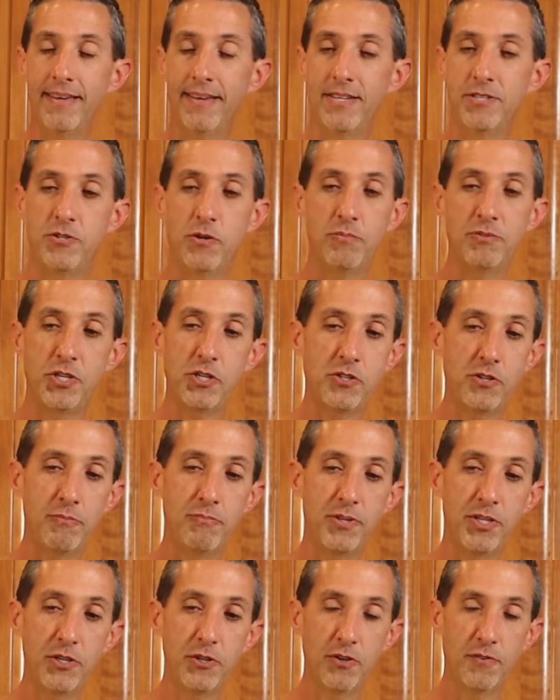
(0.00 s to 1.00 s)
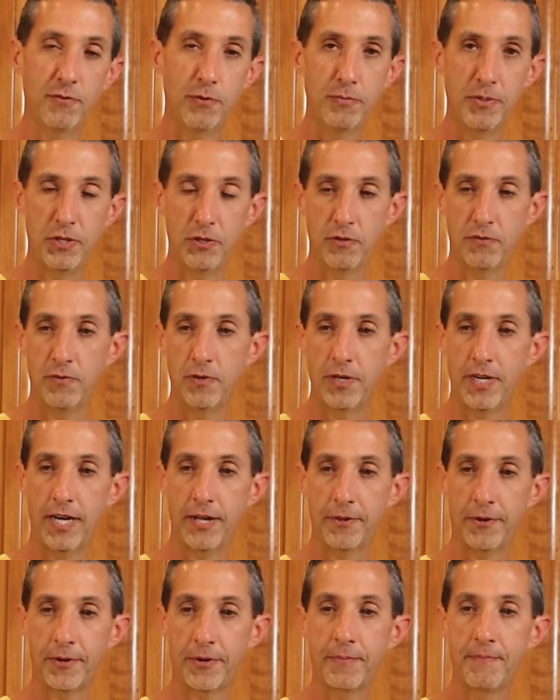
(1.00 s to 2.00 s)
So just a beautiful, beautiful
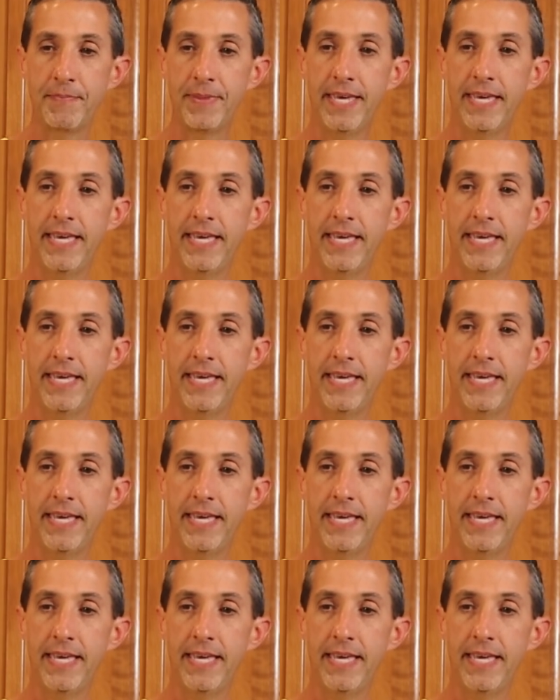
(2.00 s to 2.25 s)
color.